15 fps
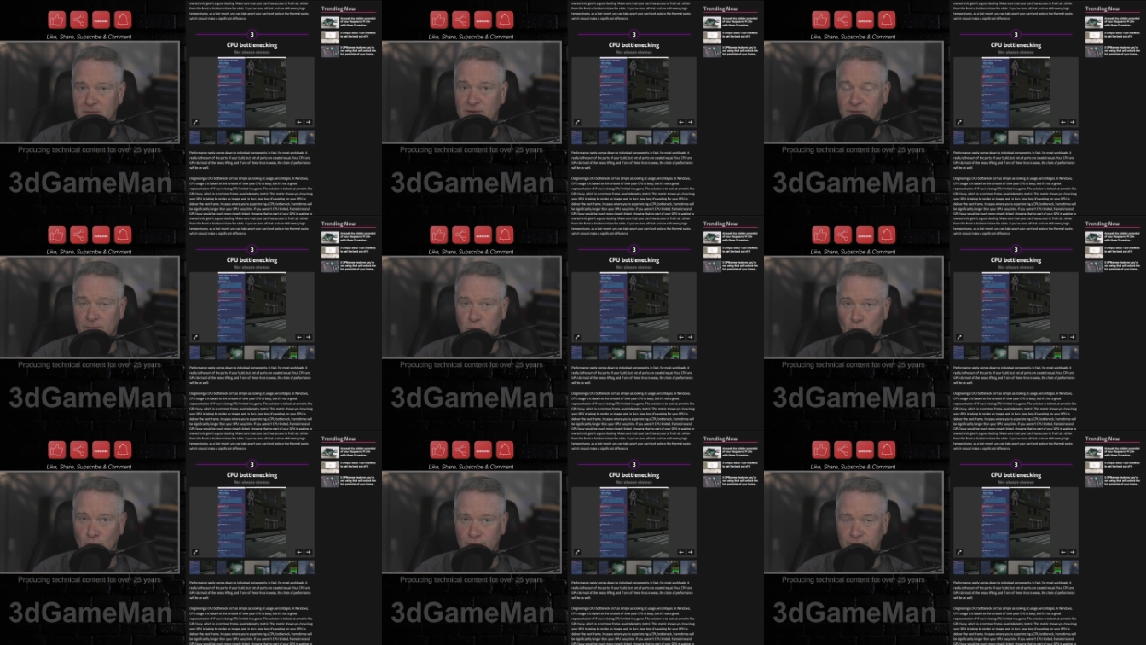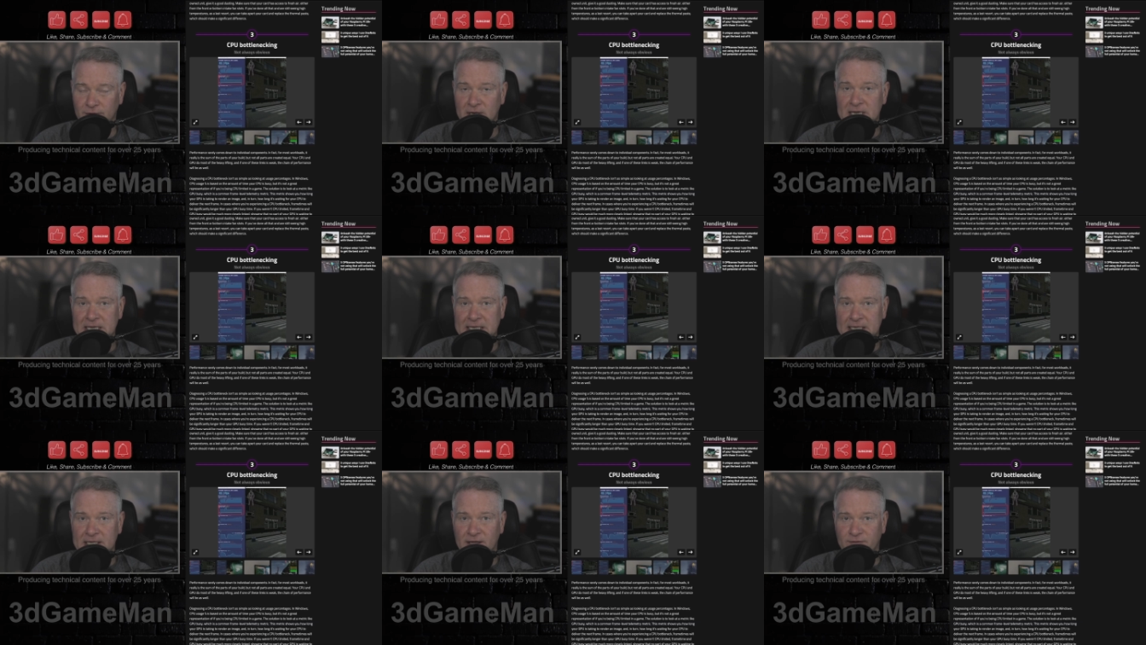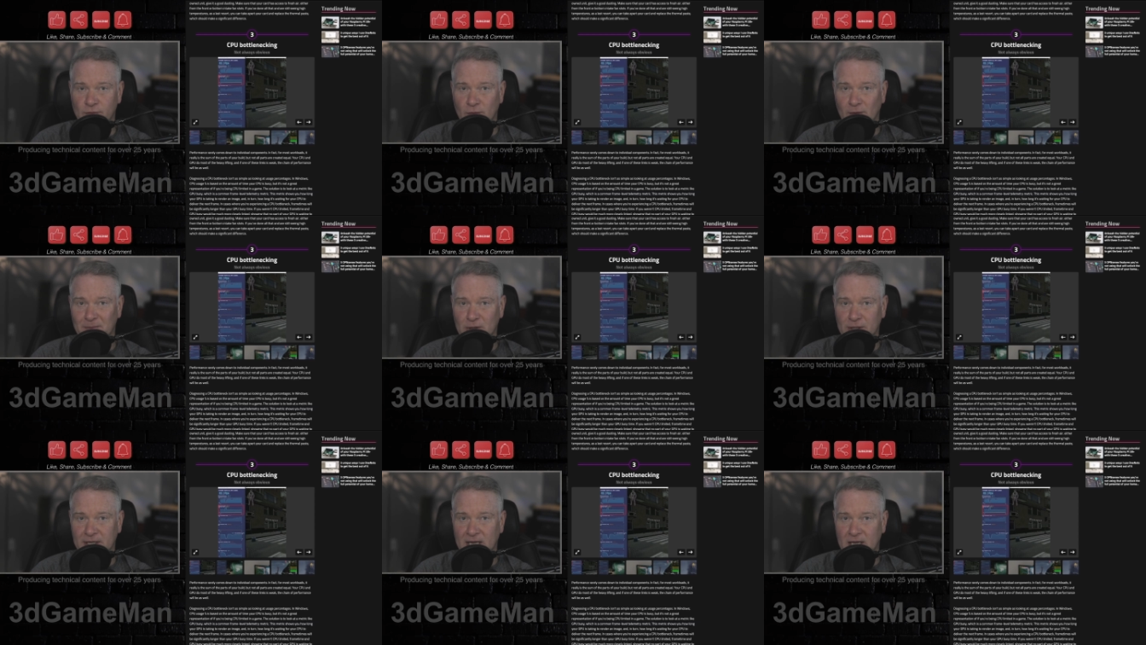It is important if you are
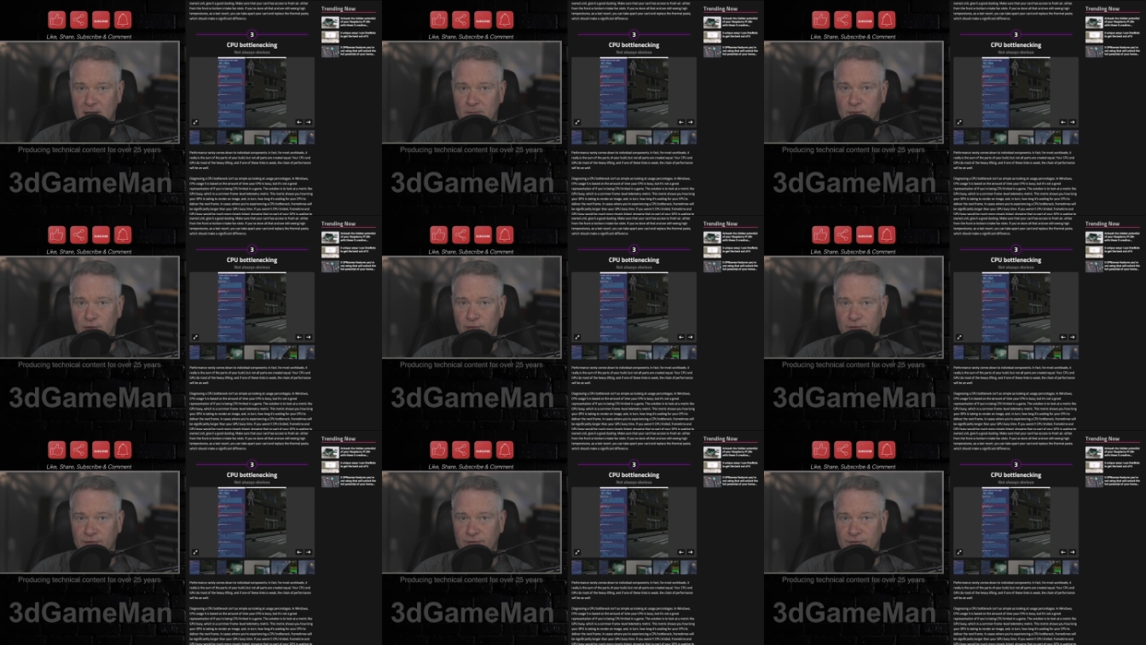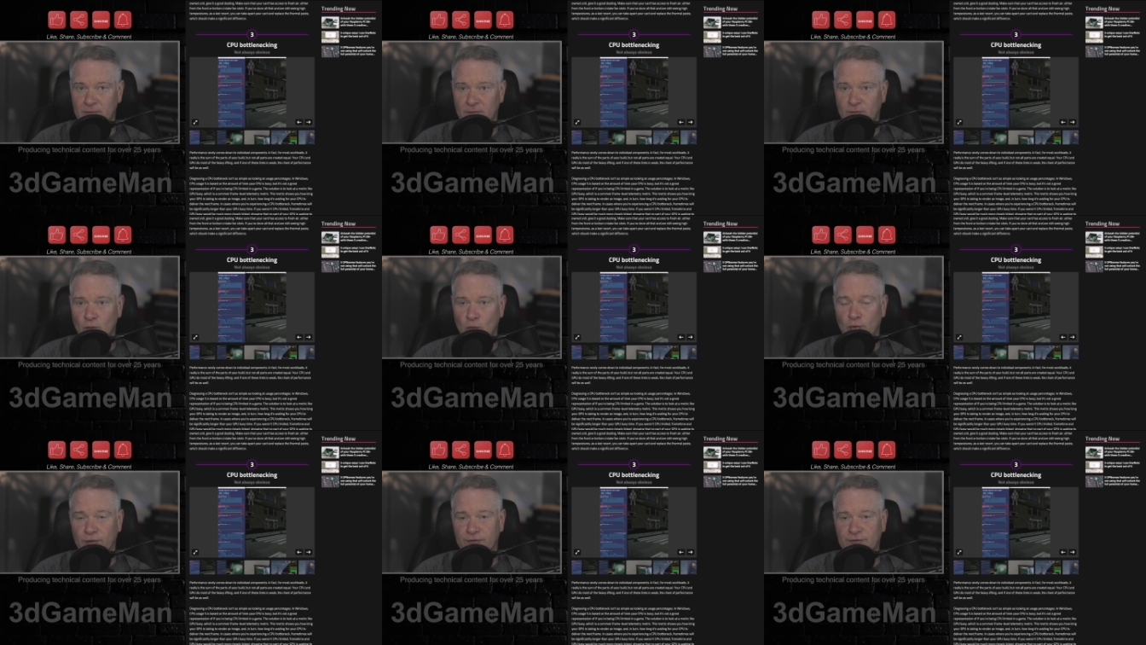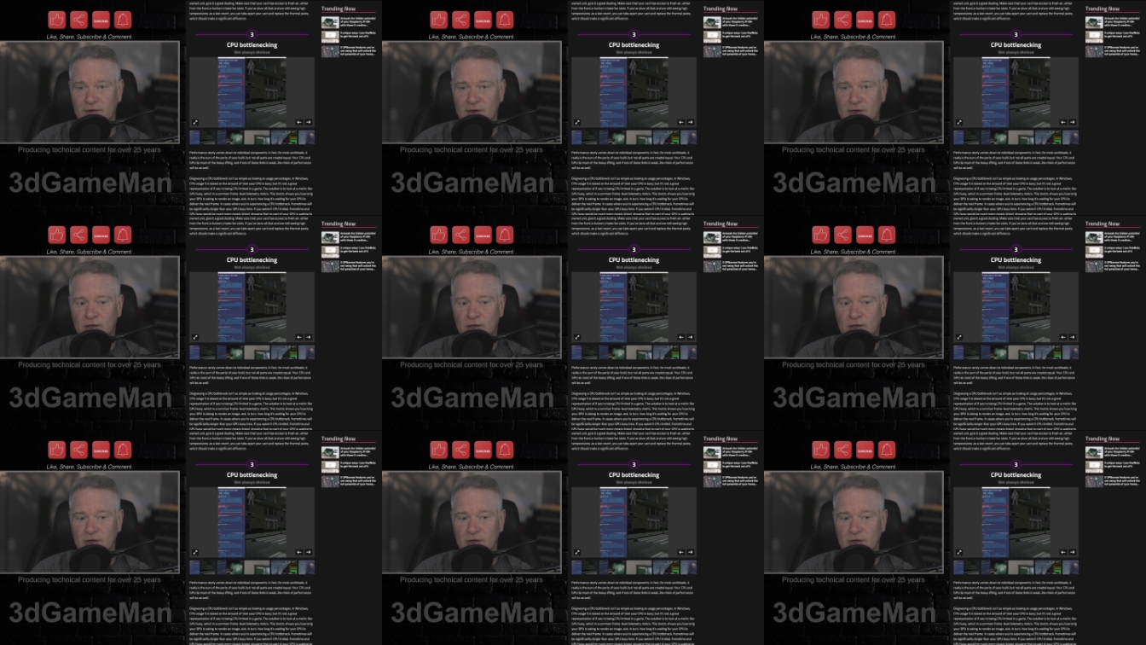building a computer system, of course,